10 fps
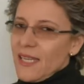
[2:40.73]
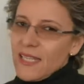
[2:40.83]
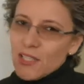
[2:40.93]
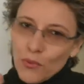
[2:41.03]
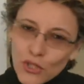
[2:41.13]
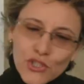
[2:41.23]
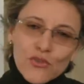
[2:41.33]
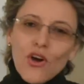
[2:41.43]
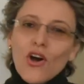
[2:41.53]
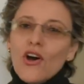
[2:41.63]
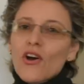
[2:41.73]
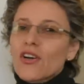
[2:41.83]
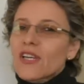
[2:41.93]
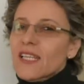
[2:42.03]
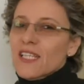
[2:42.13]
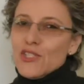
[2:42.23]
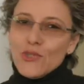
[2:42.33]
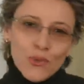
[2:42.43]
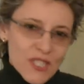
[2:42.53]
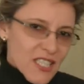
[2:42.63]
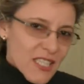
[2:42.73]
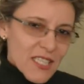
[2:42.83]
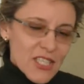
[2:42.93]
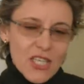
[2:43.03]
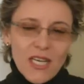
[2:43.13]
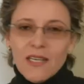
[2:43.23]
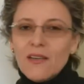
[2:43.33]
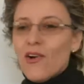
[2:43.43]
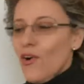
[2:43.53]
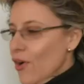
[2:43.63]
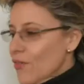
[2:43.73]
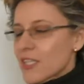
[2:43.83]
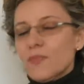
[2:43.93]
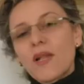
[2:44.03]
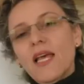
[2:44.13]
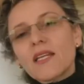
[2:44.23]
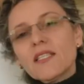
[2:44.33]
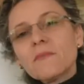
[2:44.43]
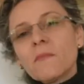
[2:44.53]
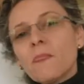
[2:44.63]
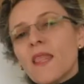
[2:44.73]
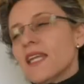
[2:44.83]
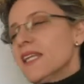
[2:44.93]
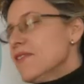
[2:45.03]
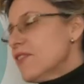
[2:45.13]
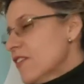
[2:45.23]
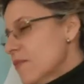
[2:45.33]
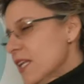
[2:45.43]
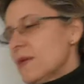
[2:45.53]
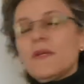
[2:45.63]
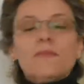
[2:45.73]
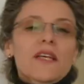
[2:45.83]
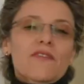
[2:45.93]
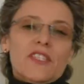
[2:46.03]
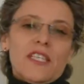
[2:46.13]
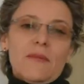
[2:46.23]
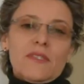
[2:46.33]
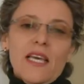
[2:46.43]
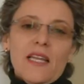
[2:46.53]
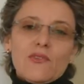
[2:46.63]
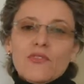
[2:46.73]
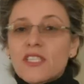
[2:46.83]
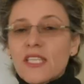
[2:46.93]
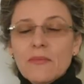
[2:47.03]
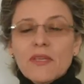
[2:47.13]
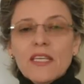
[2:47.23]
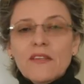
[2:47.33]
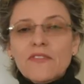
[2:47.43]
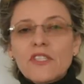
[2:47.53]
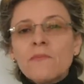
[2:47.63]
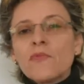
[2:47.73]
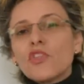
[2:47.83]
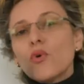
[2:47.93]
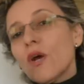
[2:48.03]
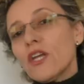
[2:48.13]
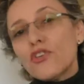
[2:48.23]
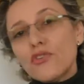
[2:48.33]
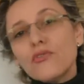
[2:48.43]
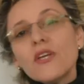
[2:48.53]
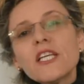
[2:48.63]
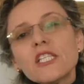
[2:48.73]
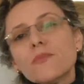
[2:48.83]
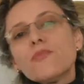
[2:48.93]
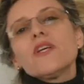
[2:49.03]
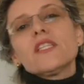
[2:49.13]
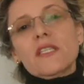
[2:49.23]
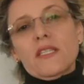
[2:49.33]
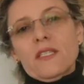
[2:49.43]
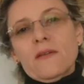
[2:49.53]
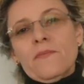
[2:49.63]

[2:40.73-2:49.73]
It's what you are. It's your signature on this planet. And even if many people have the same talent or the same gift, the way you express it